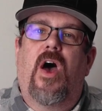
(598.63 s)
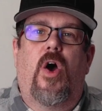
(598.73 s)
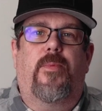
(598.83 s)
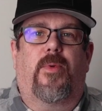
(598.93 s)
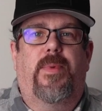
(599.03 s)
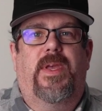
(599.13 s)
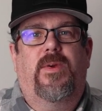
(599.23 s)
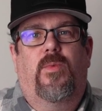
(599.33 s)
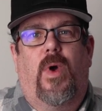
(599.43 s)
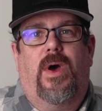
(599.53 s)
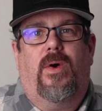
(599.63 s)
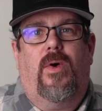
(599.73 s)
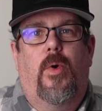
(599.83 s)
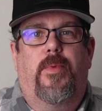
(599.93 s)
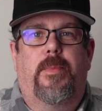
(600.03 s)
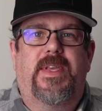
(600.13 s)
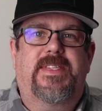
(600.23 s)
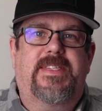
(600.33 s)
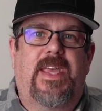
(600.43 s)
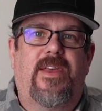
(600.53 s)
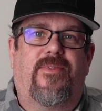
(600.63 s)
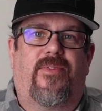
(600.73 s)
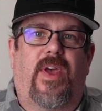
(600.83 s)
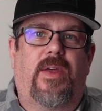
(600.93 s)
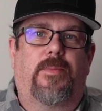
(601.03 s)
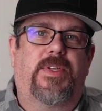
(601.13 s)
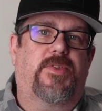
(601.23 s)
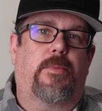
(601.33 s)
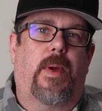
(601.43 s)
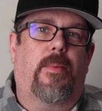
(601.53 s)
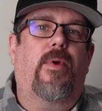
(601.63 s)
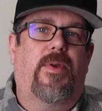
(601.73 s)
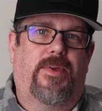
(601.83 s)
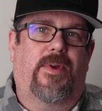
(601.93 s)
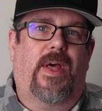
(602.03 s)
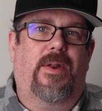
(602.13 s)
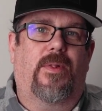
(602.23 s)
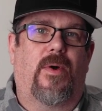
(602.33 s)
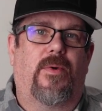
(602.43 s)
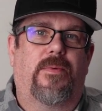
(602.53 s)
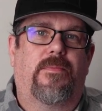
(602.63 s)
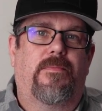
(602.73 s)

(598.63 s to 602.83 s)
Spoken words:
Hope you're being well, hope you're being safe, and please remember, you're not alone.